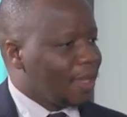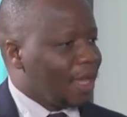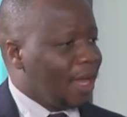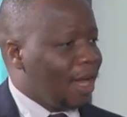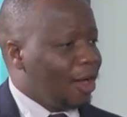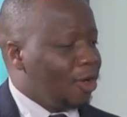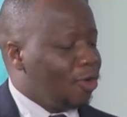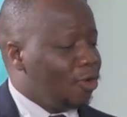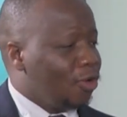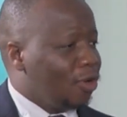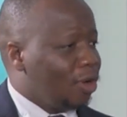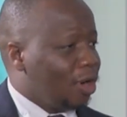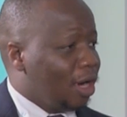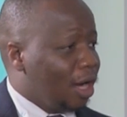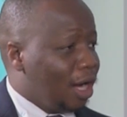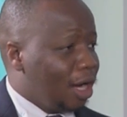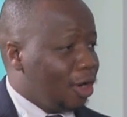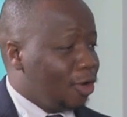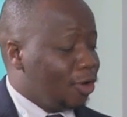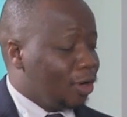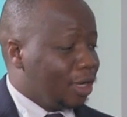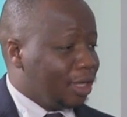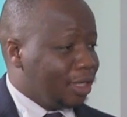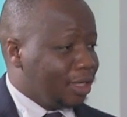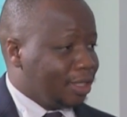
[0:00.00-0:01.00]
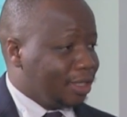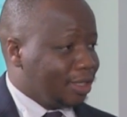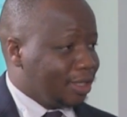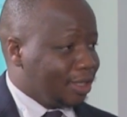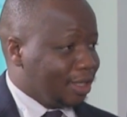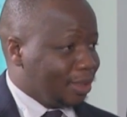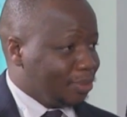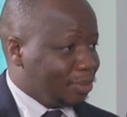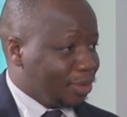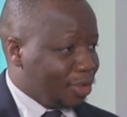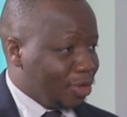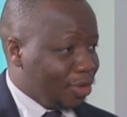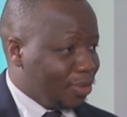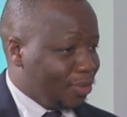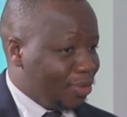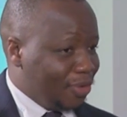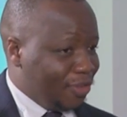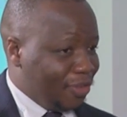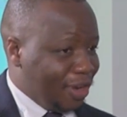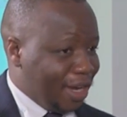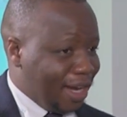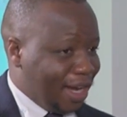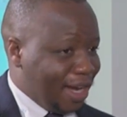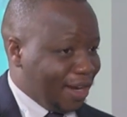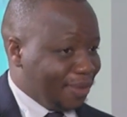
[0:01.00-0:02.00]
How, how, and I'm sorry
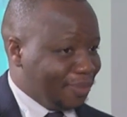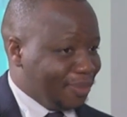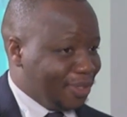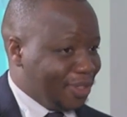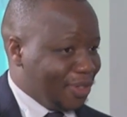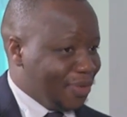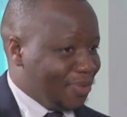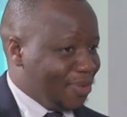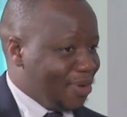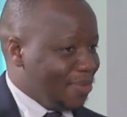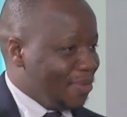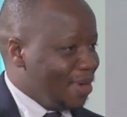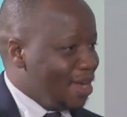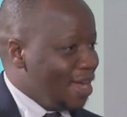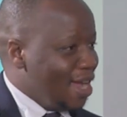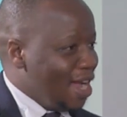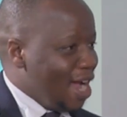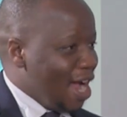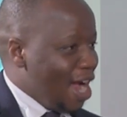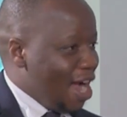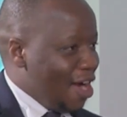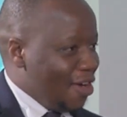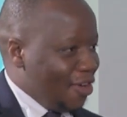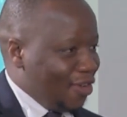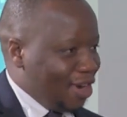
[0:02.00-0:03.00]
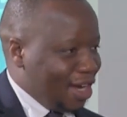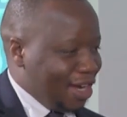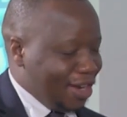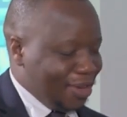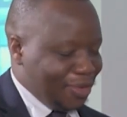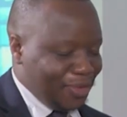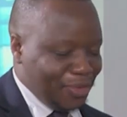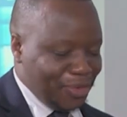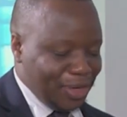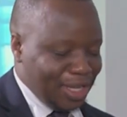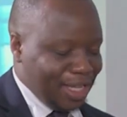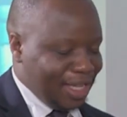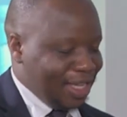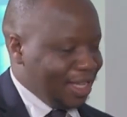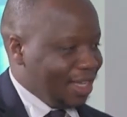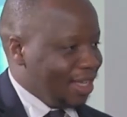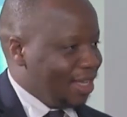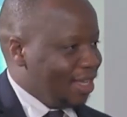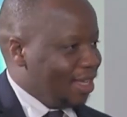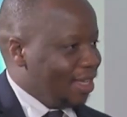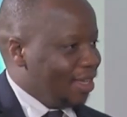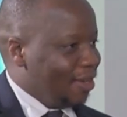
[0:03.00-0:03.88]
before I come to you, Bob, how can we